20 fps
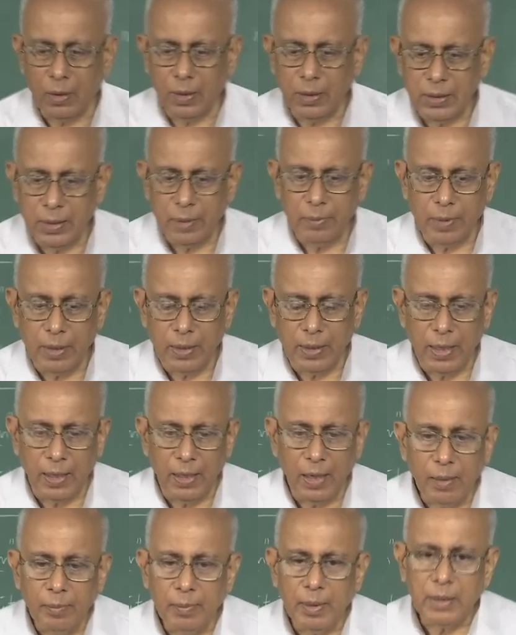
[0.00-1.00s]
concept in
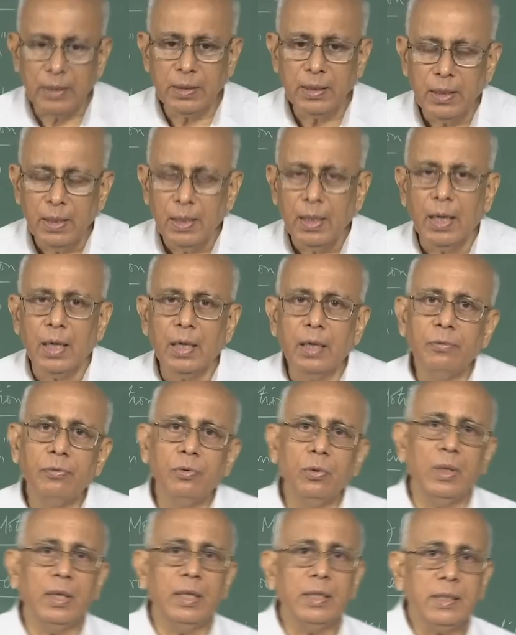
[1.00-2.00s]
dynamics, and if
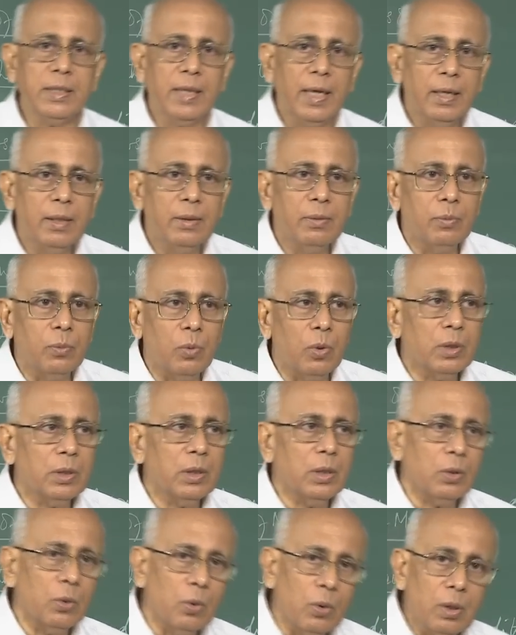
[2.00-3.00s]
you understand what
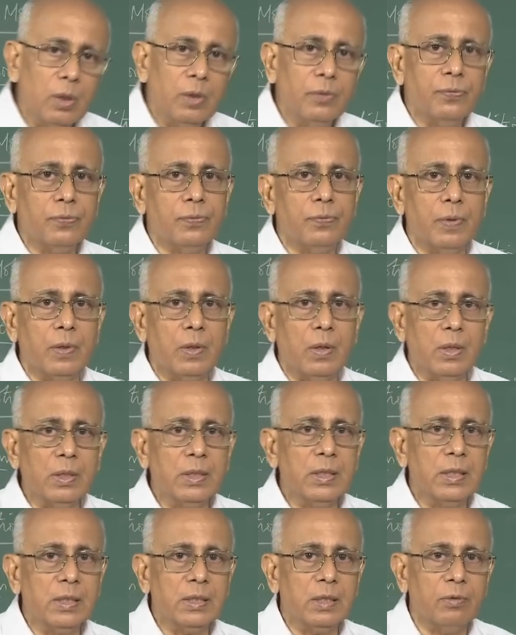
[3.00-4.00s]
the role of
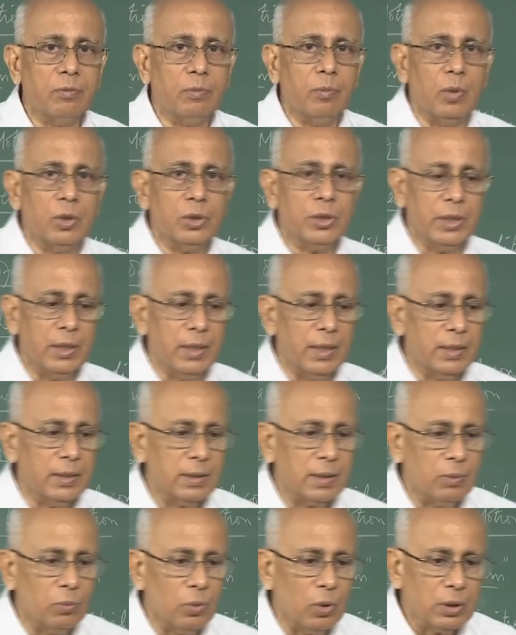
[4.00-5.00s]
constants of motion
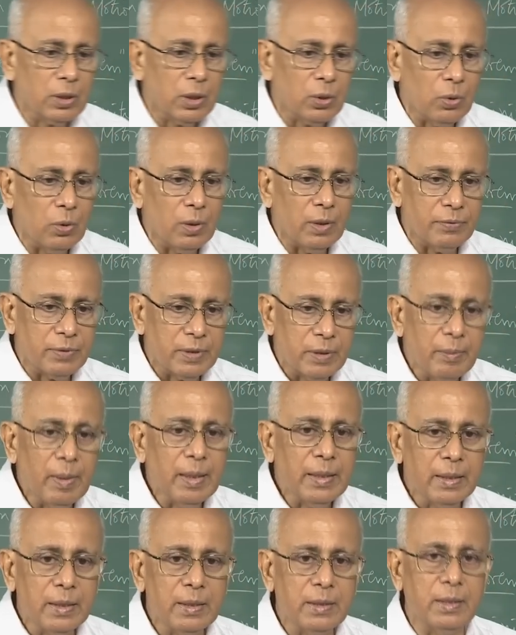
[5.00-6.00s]
is and what the role of
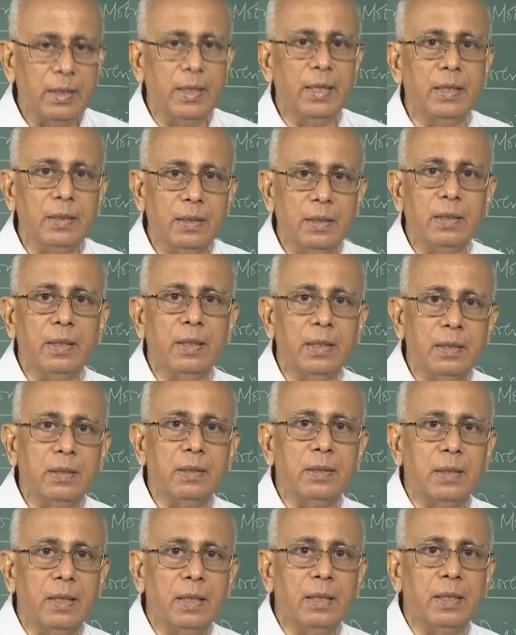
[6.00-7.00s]
symmetries
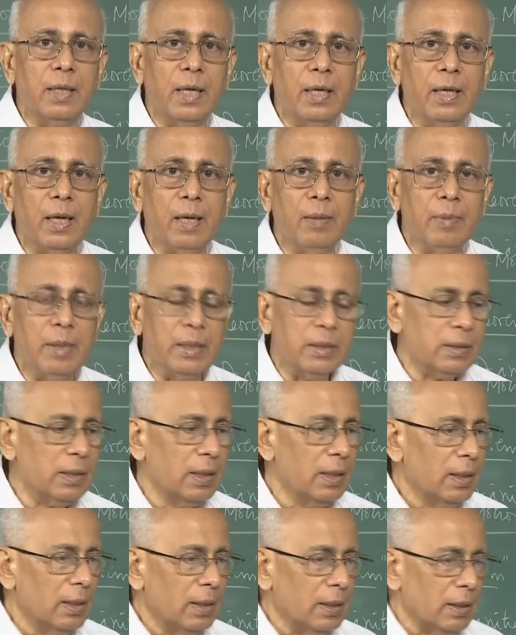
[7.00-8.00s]
is in dynamics,
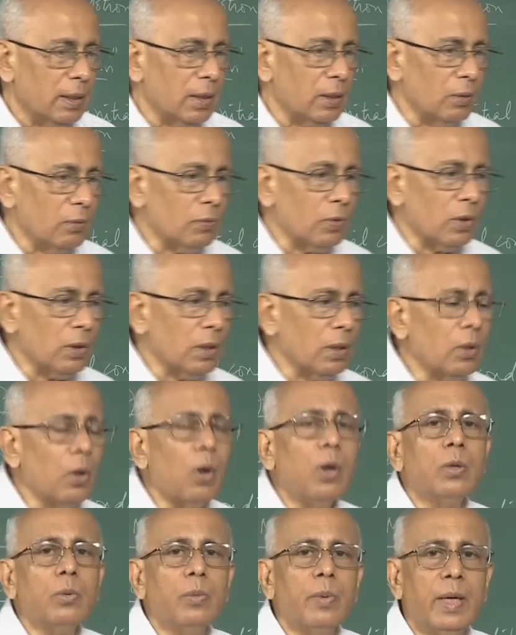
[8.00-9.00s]
then you have gone a
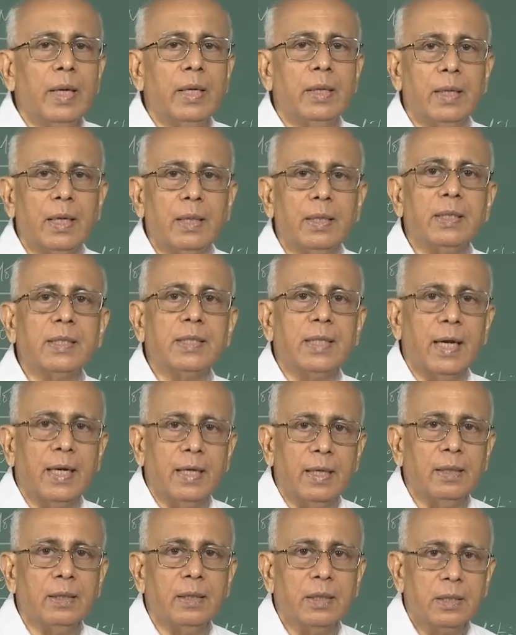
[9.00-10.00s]
long way in
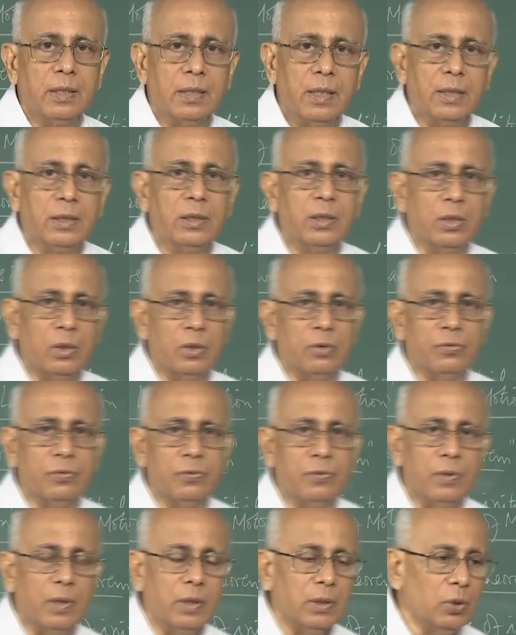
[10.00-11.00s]
understanding the structure of
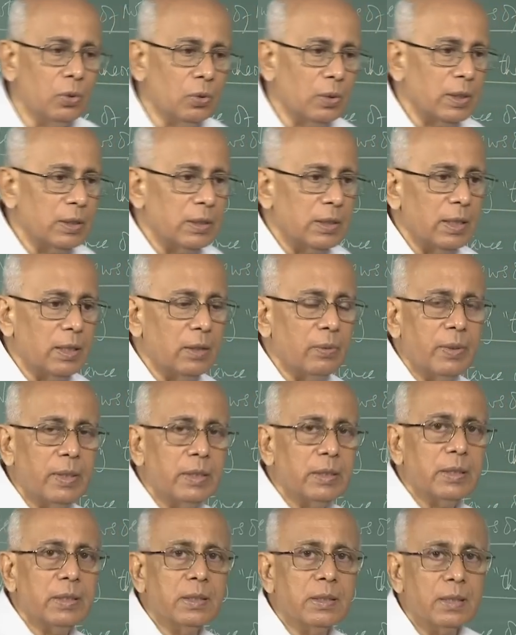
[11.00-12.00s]
Newton's
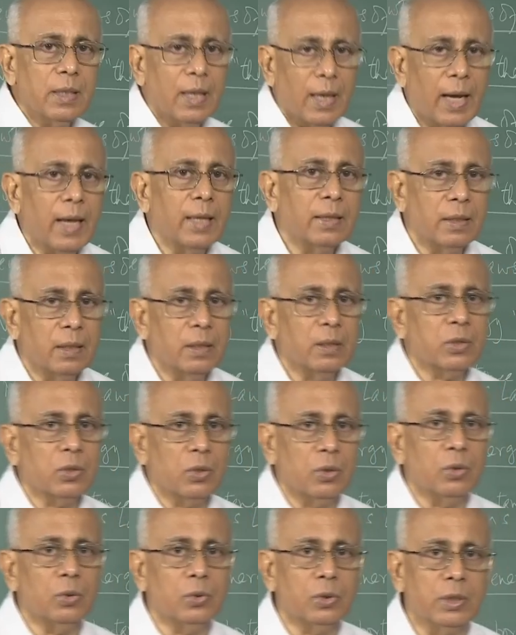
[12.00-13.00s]
equations and their
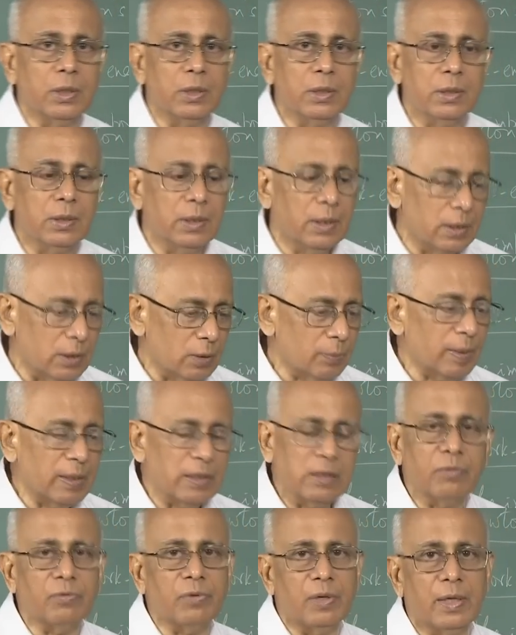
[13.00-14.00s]
solutions in
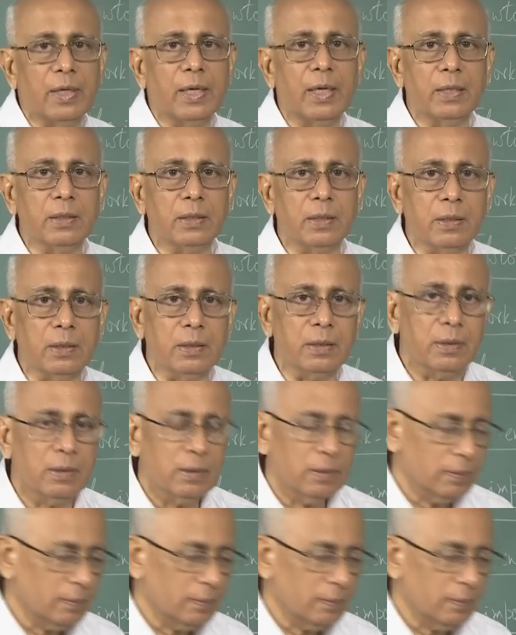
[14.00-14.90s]
specific cases.